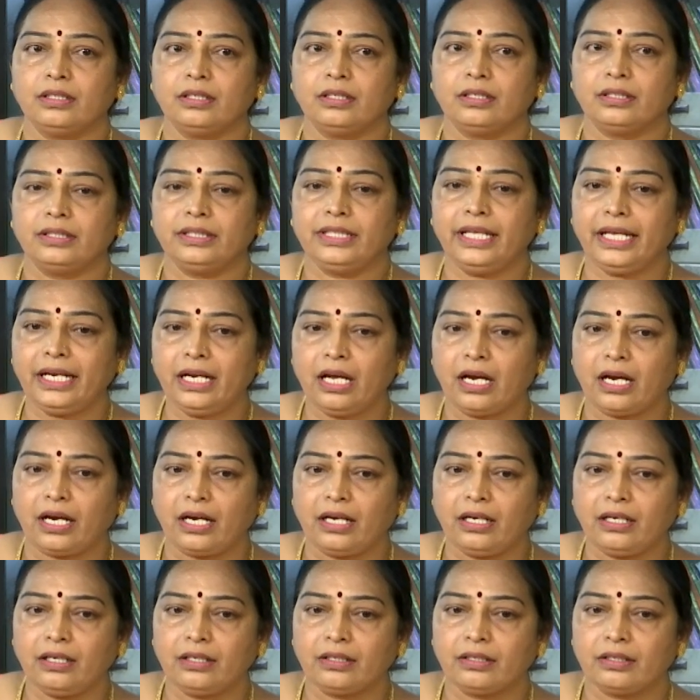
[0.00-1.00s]
There
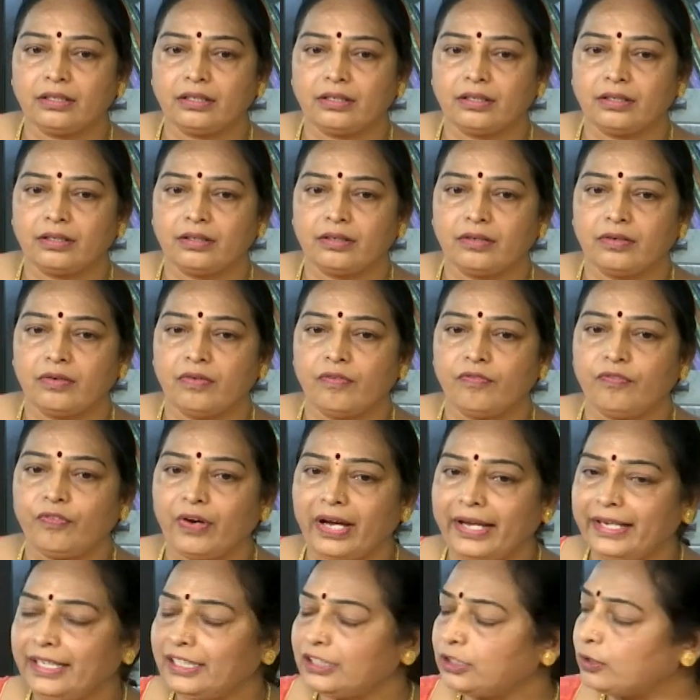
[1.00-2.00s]
are
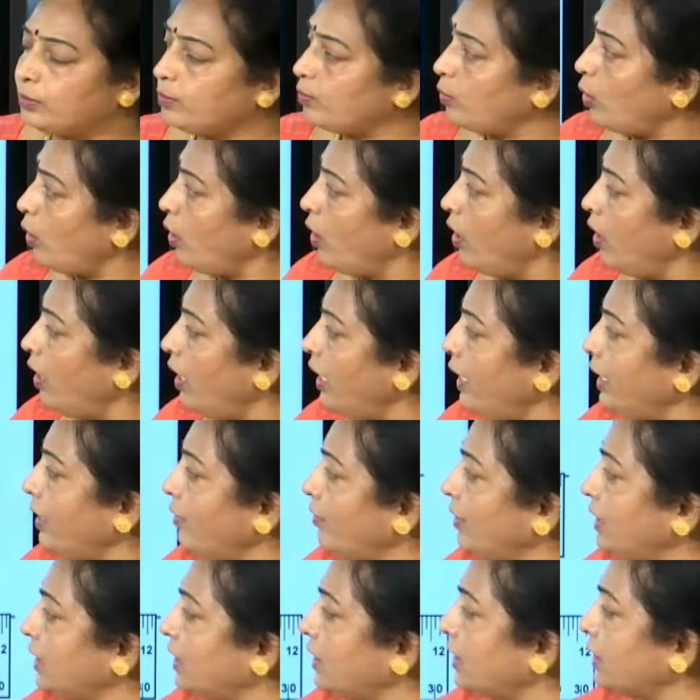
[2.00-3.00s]
5 small
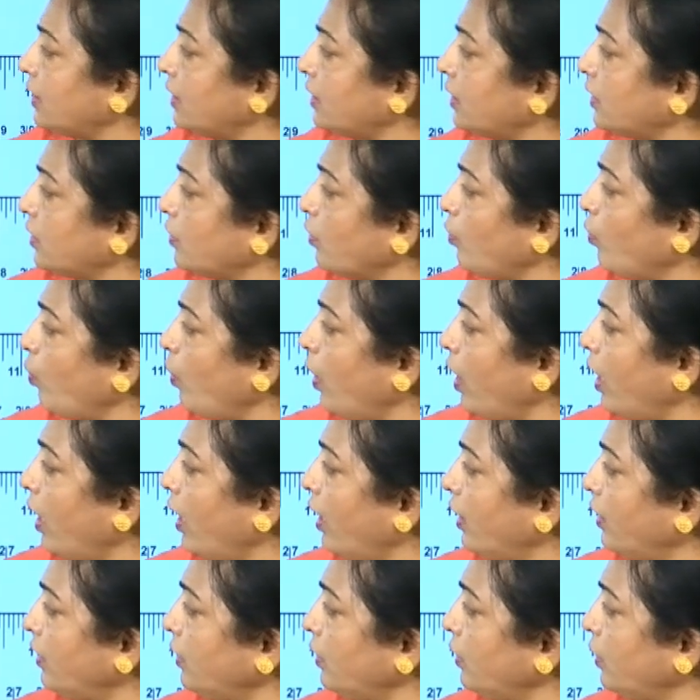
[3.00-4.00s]
divisions,
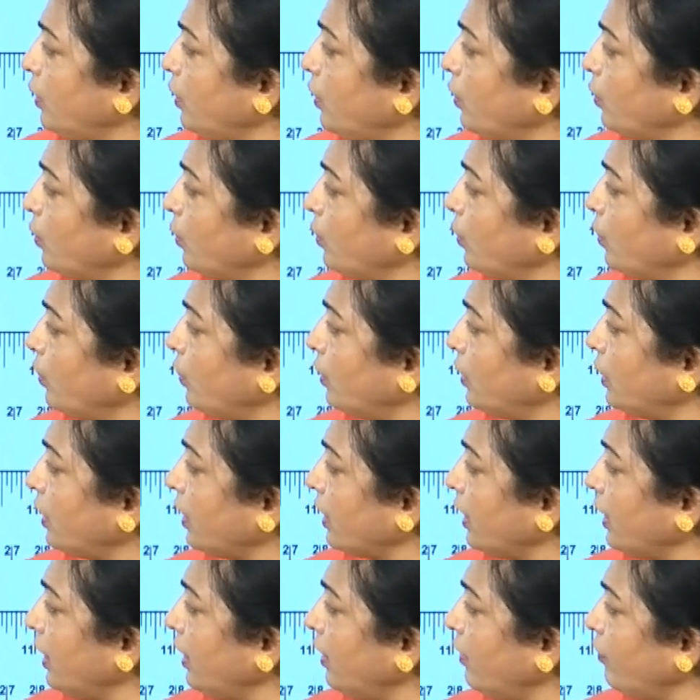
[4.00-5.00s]
1, 2,
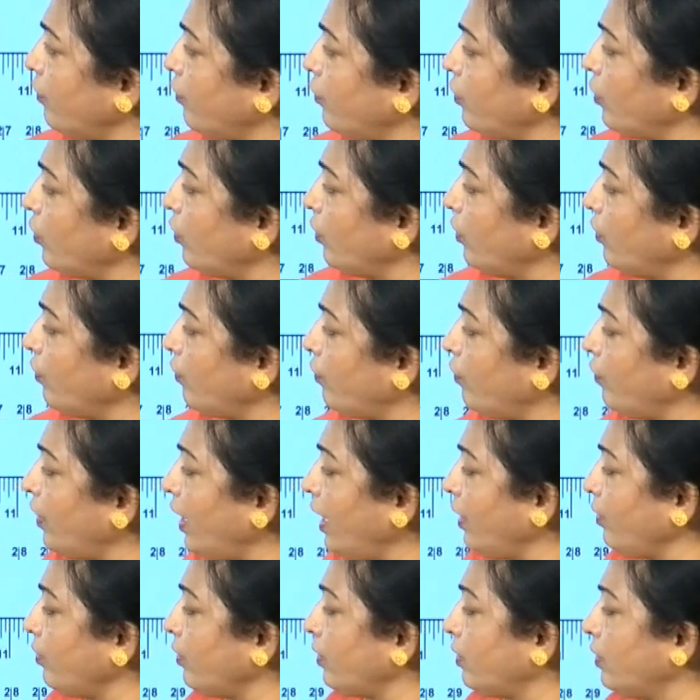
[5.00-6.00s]
3, 4,
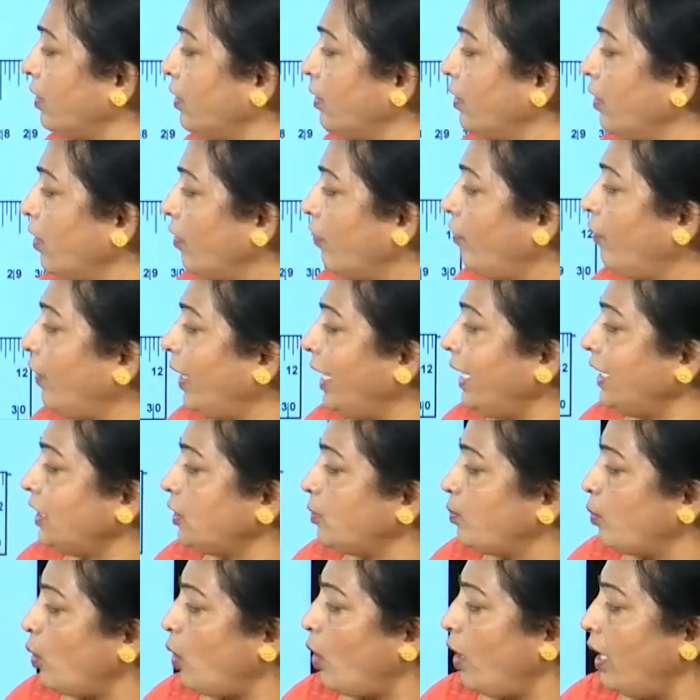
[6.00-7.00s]
5. 5
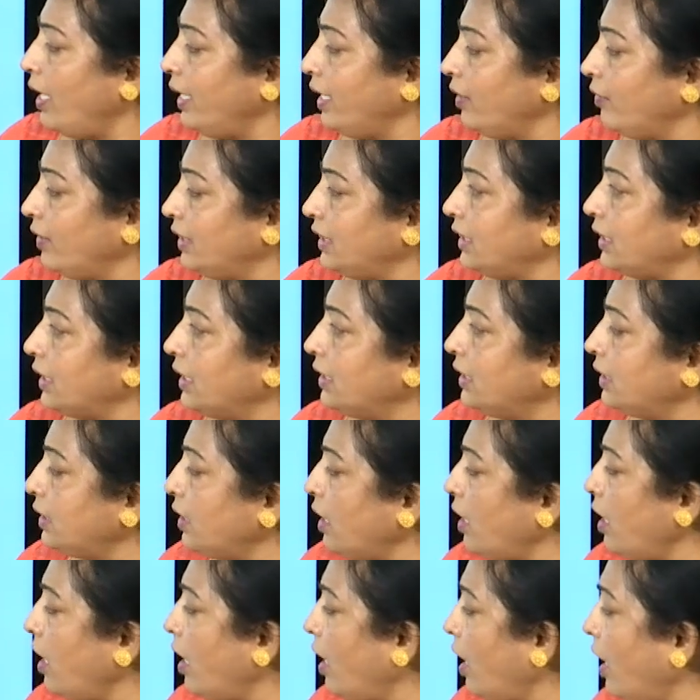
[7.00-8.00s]
small divisions
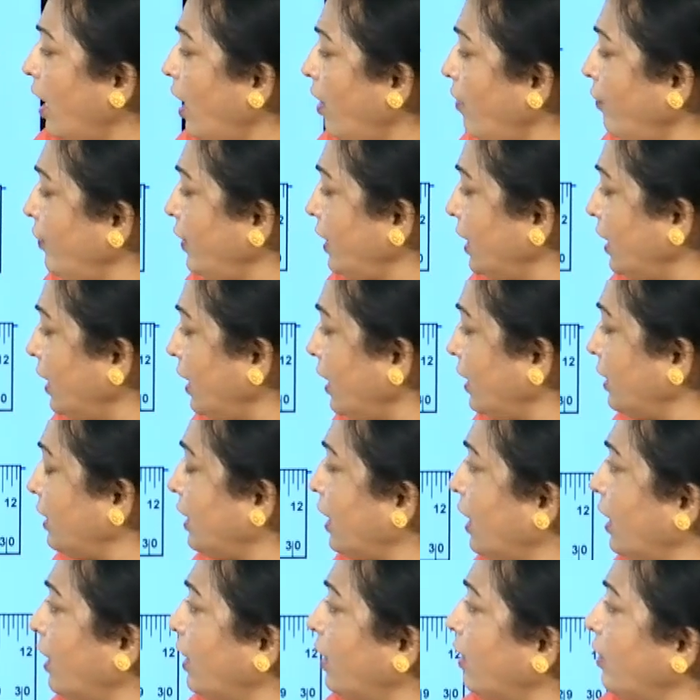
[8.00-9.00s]
after
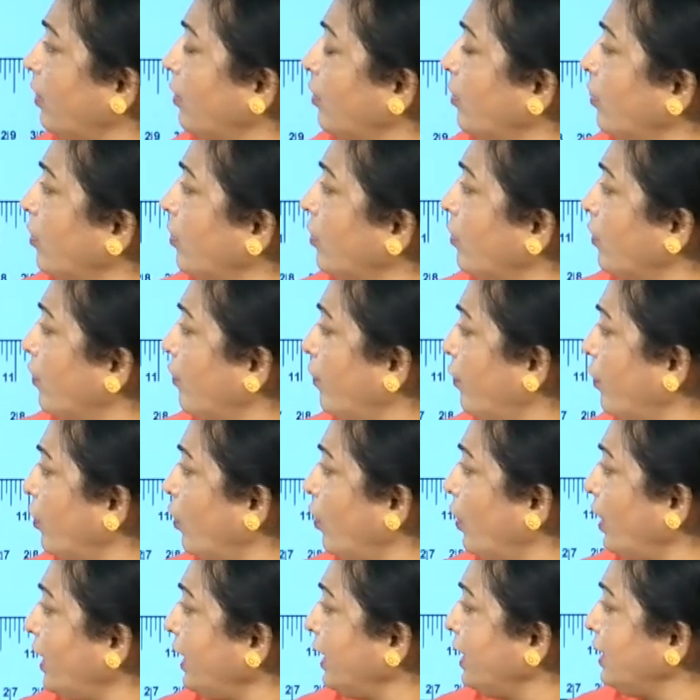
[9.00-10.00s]
the
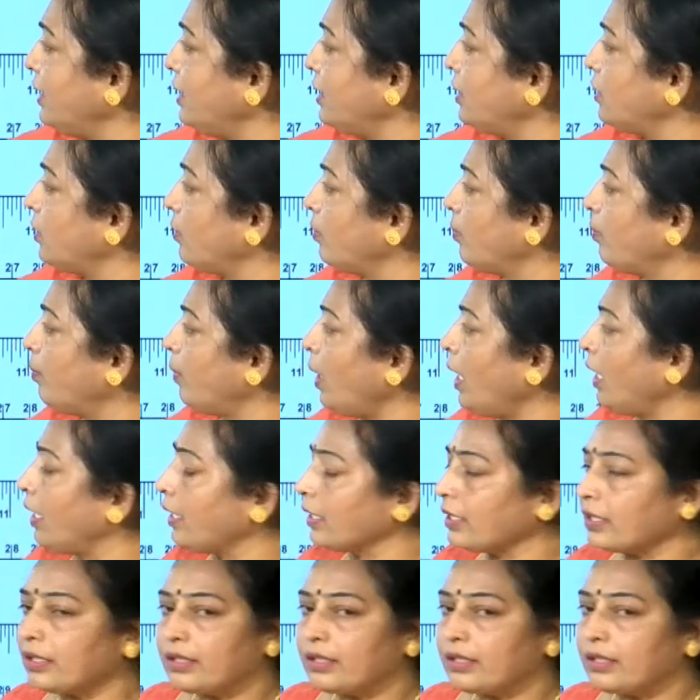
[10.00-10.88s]
4-inch mark.